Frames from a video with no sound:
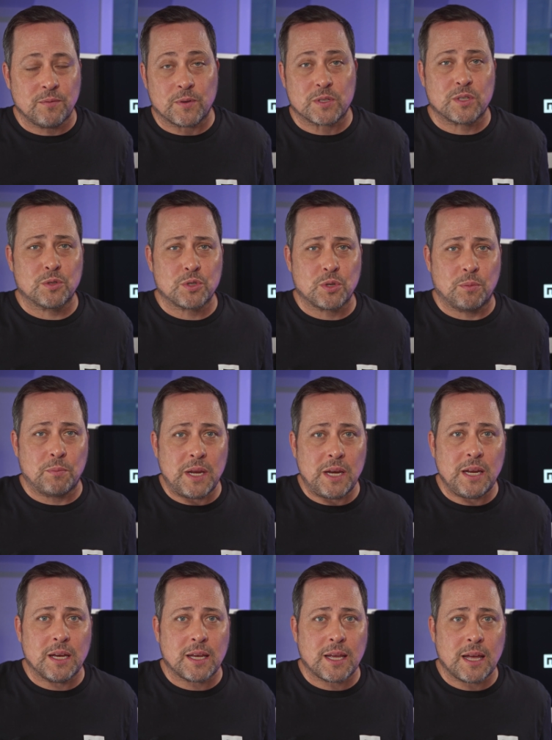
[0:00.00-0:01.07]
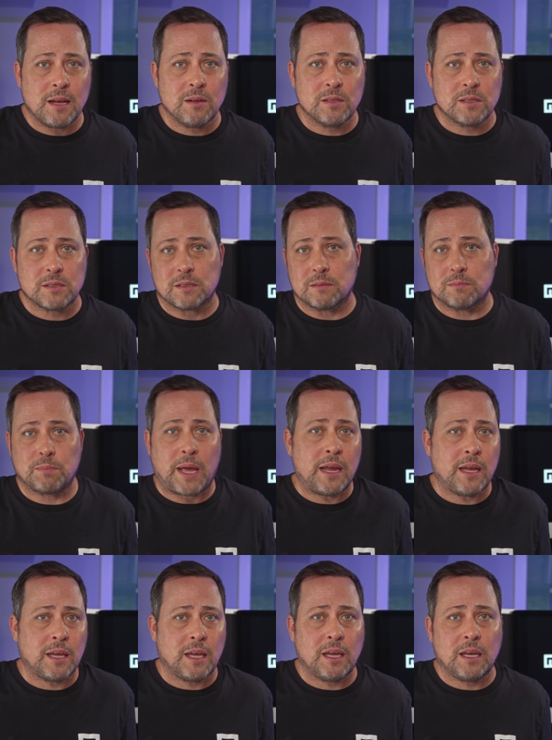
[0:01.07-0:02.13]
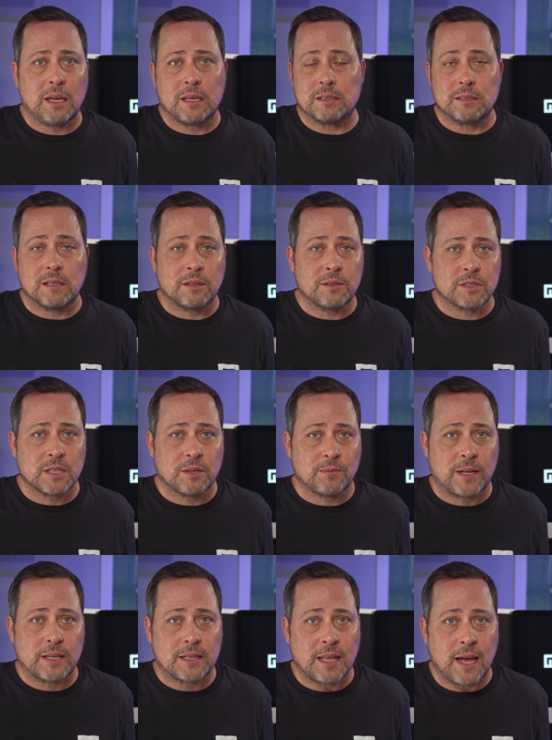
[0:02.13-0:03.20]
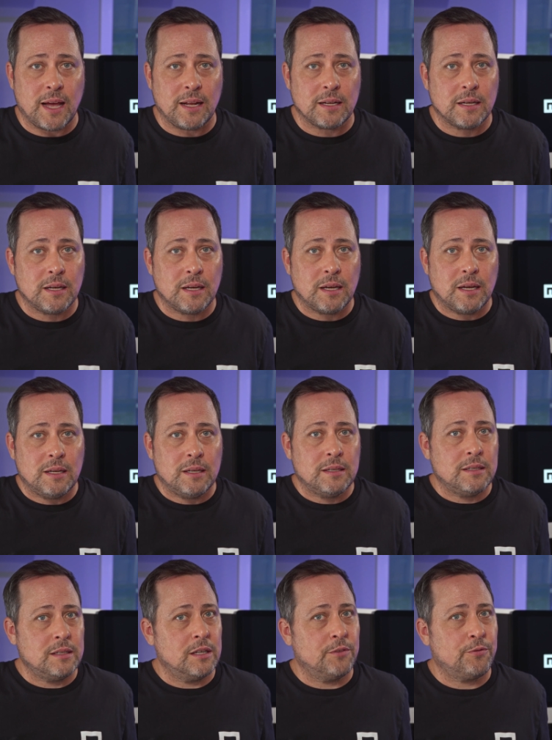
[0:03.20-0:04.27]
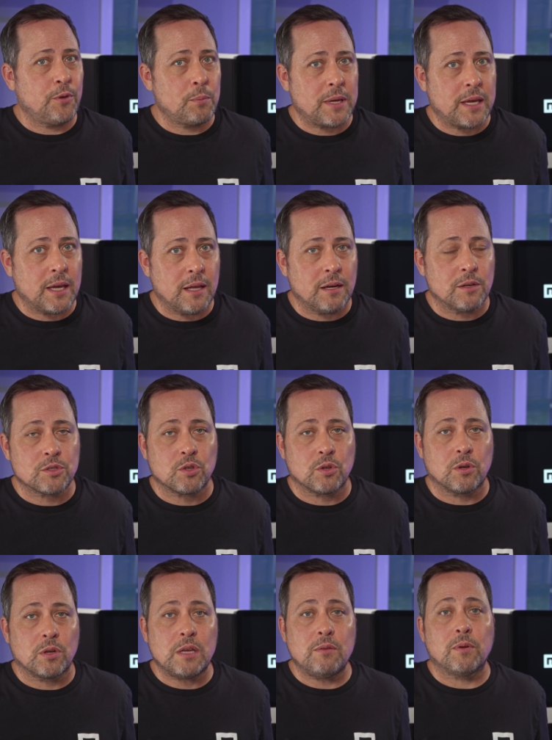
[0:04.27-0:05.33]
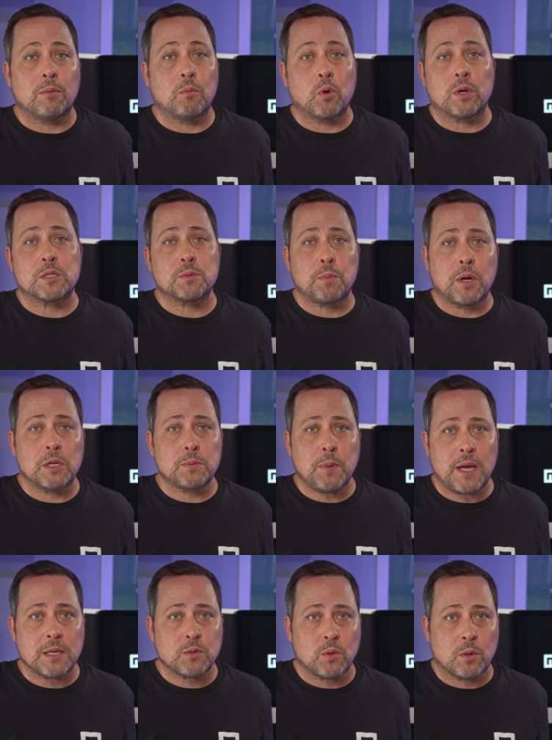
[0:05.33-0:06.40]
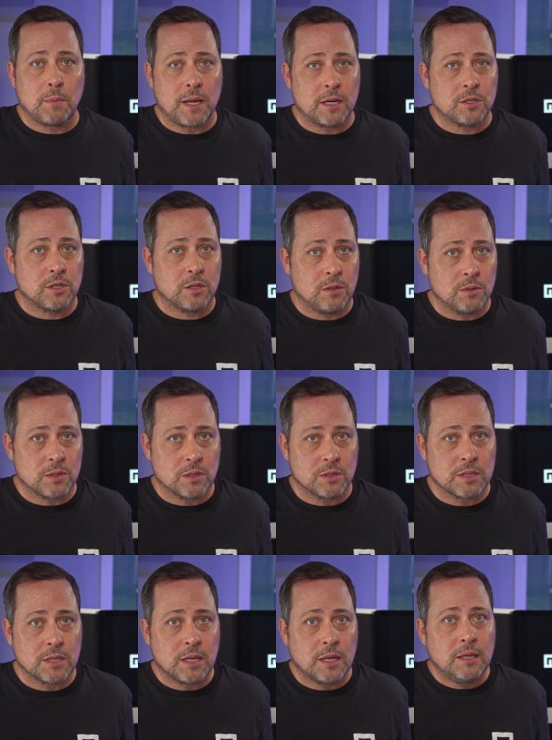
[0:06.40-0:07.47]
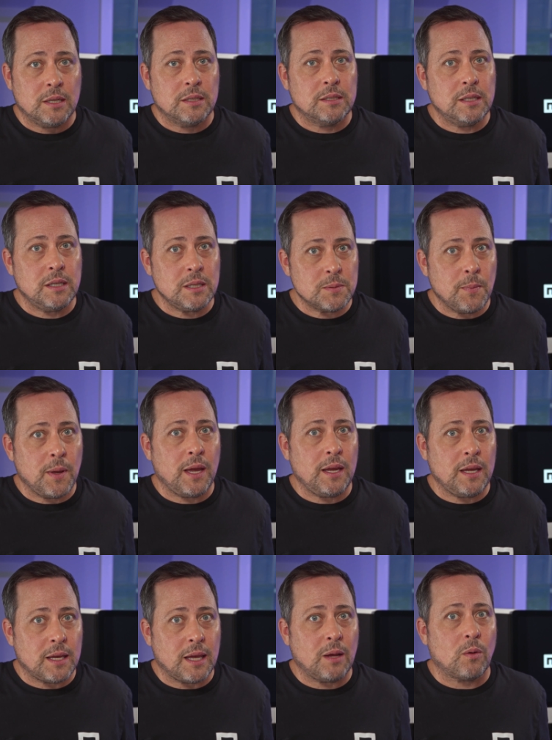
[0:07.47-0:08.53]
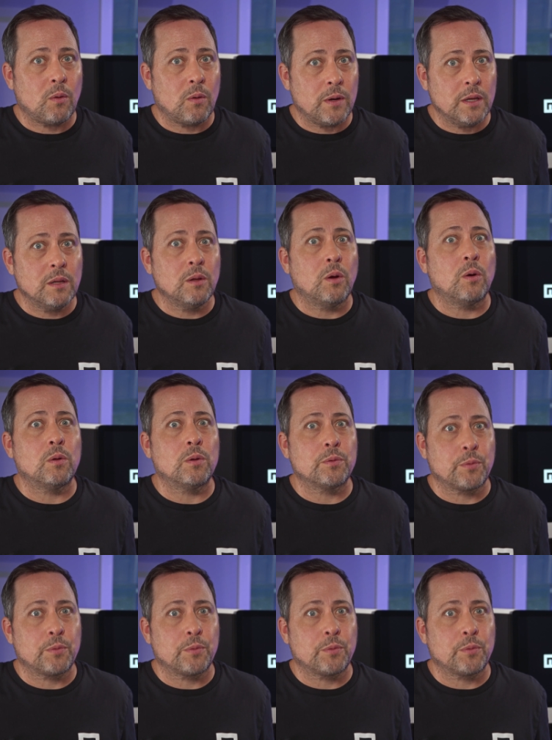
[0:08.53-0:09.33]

for social media accounts to banking and other stuff like that. You know, for beginners or even more experienced password manager users, this might get real old